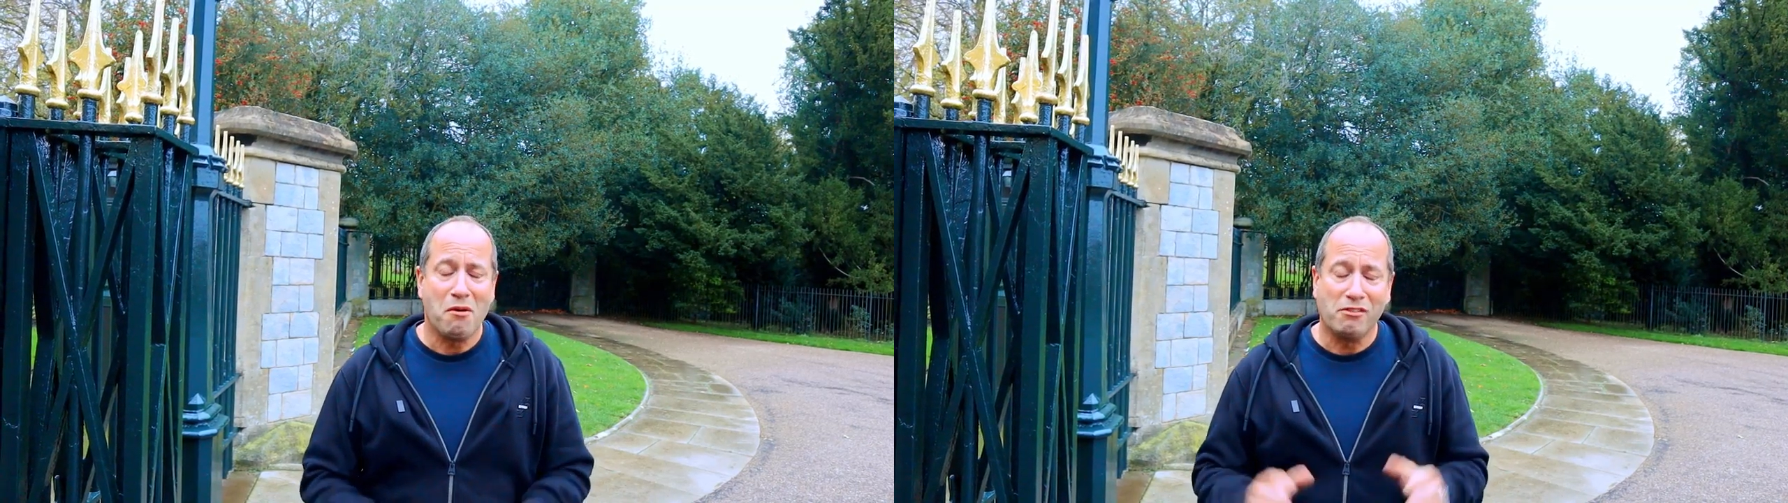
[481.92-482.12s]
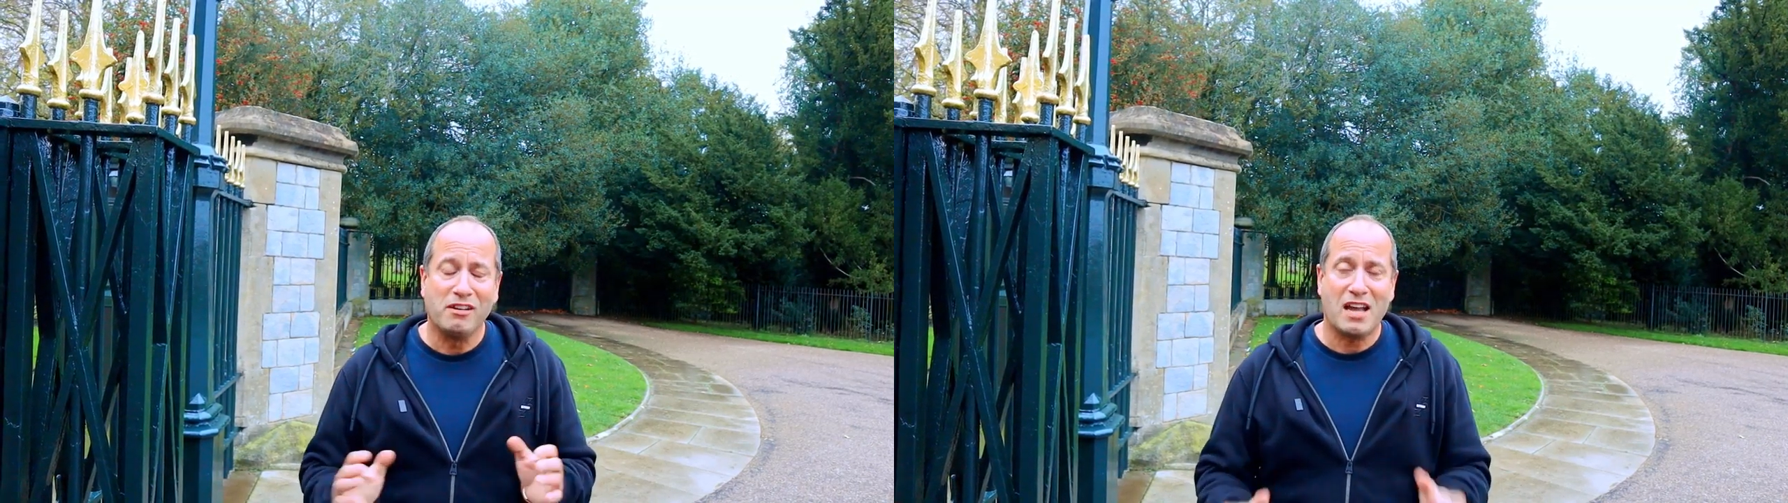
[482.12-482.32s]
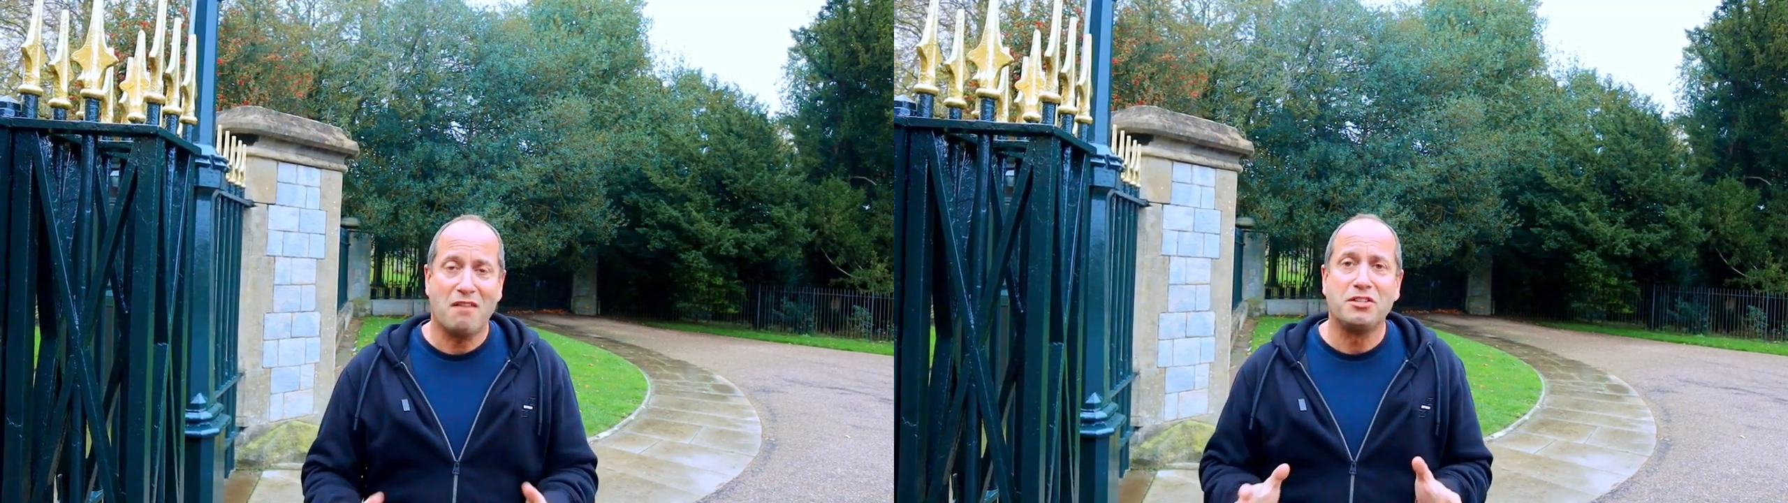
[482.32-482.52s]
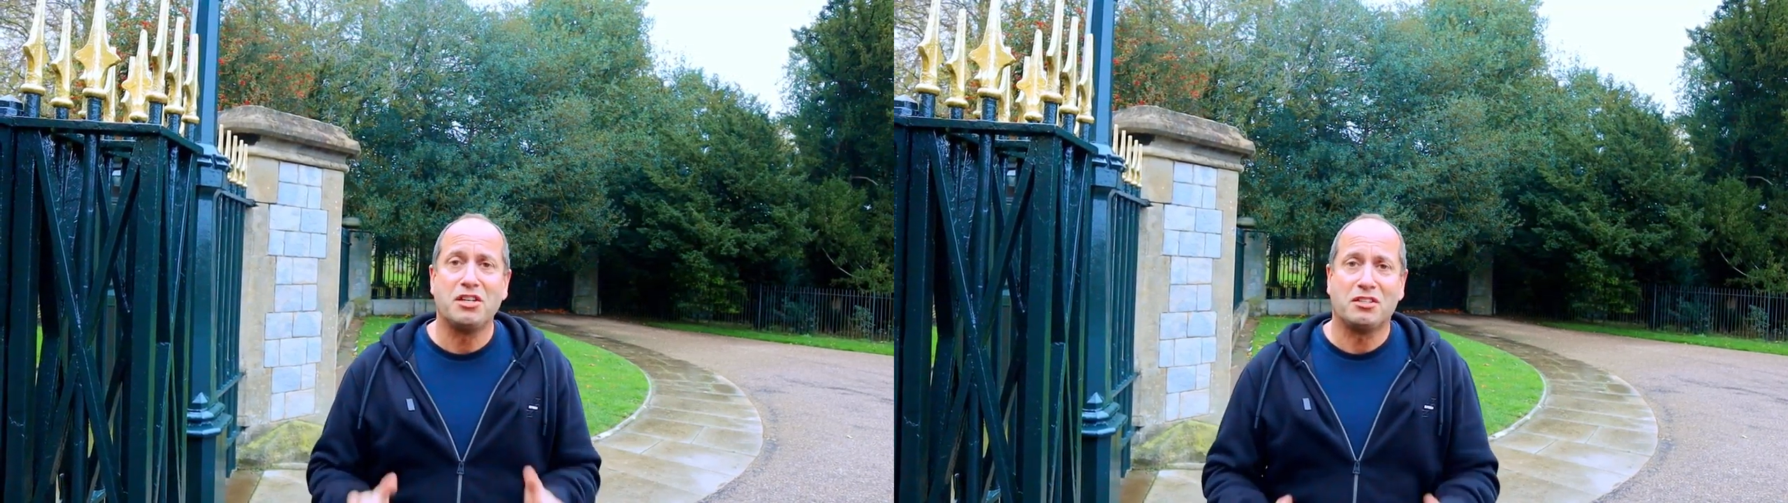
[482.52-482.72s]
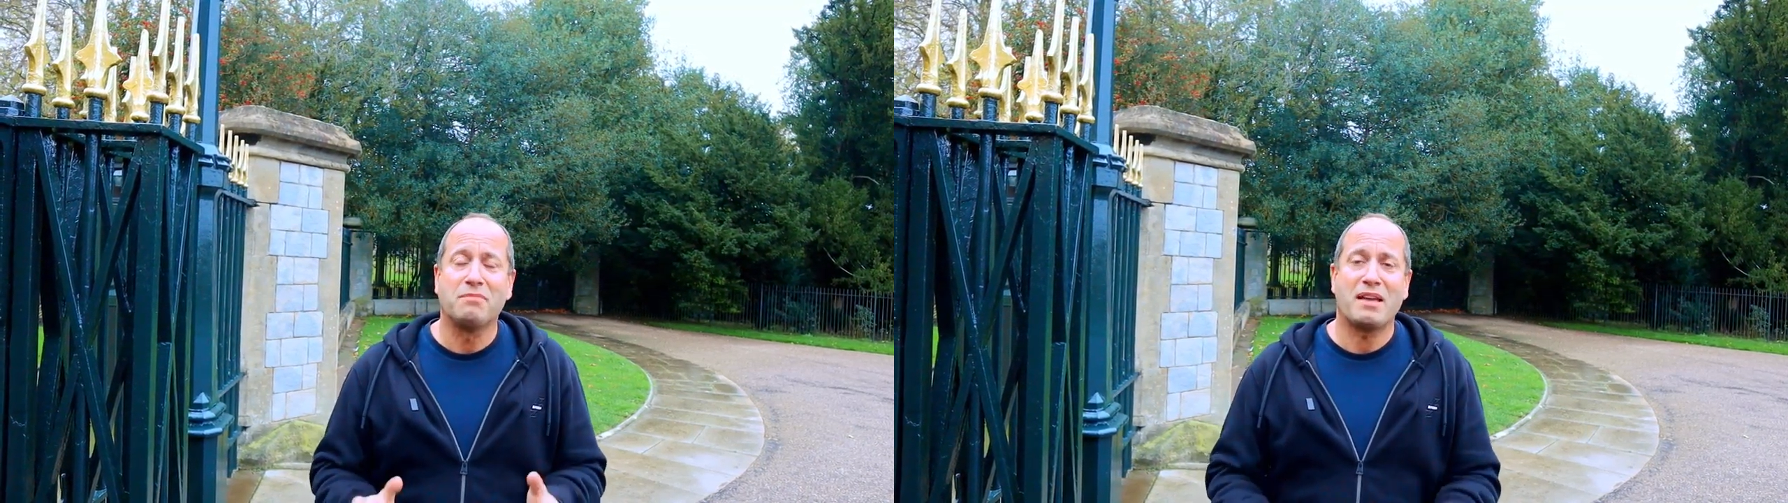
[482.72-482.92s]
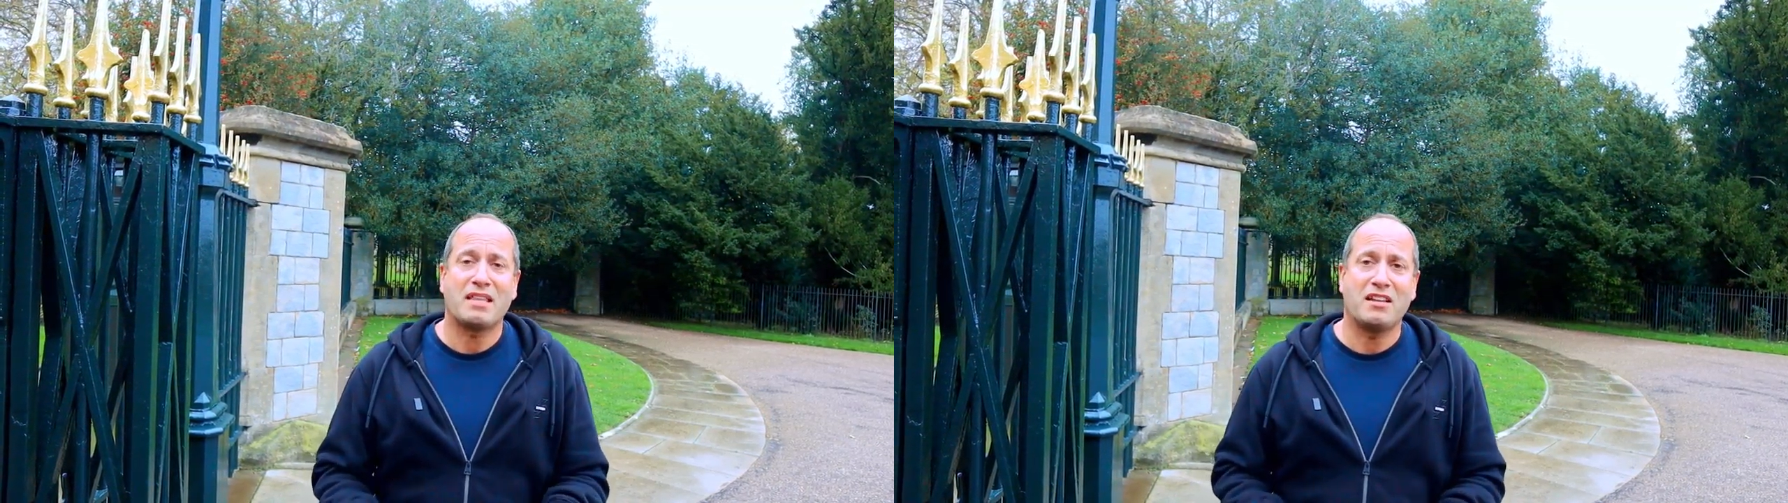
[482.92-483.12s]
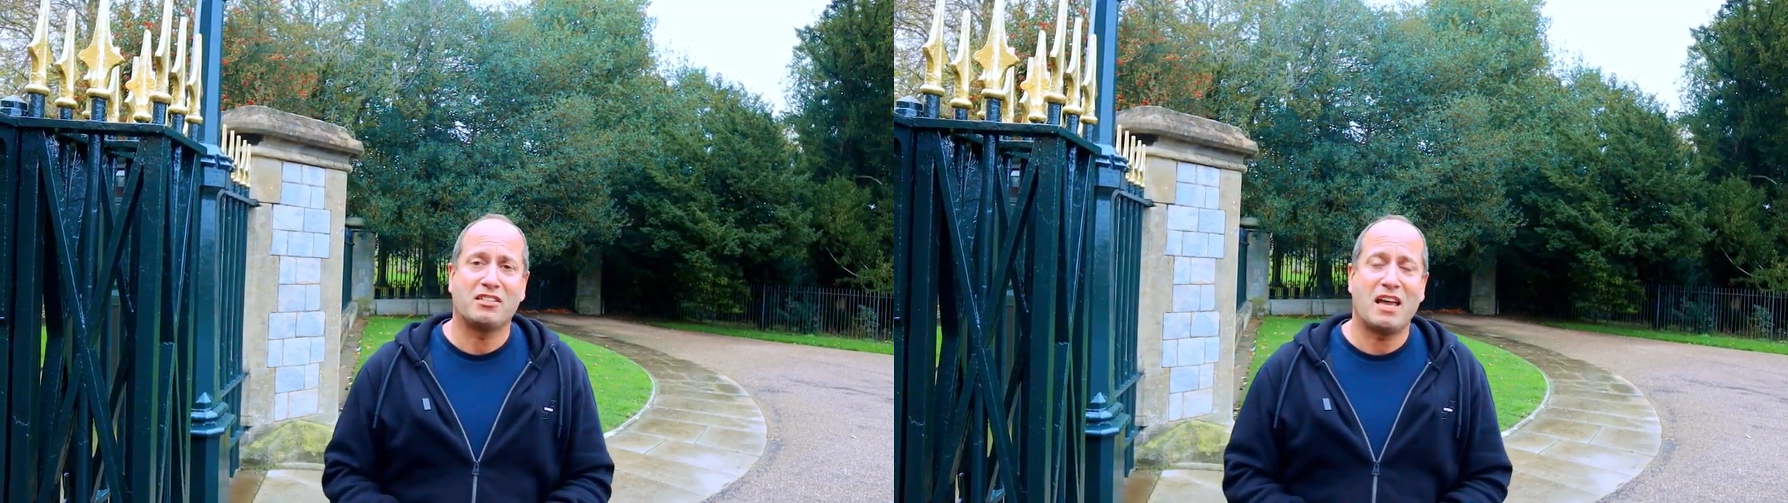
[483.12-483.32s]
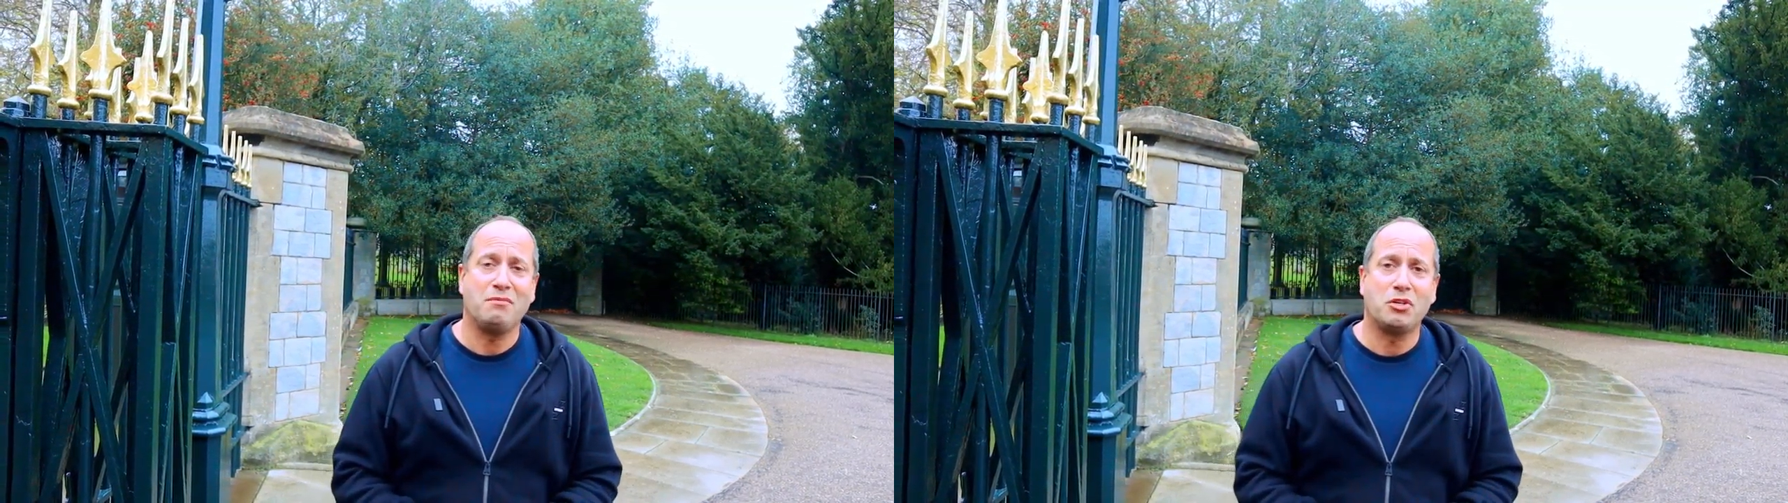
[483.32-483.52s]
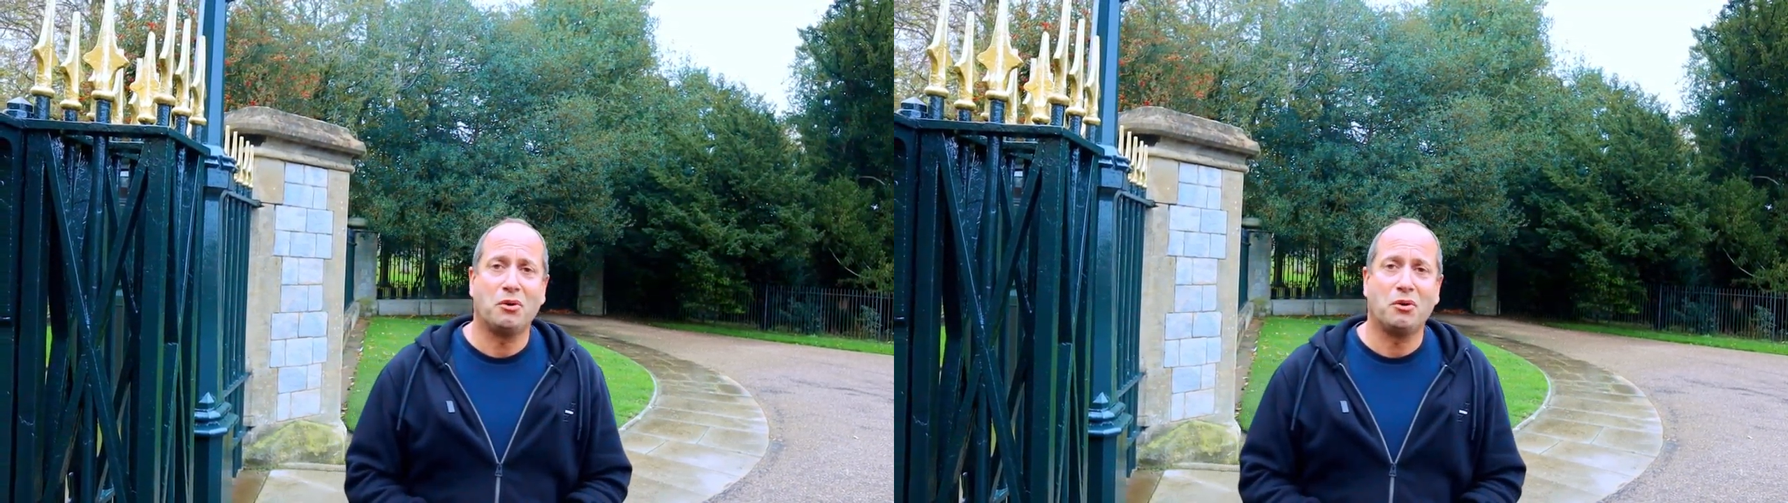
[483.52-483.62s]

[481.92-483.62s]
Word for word: Well, I want to encourage you to make that same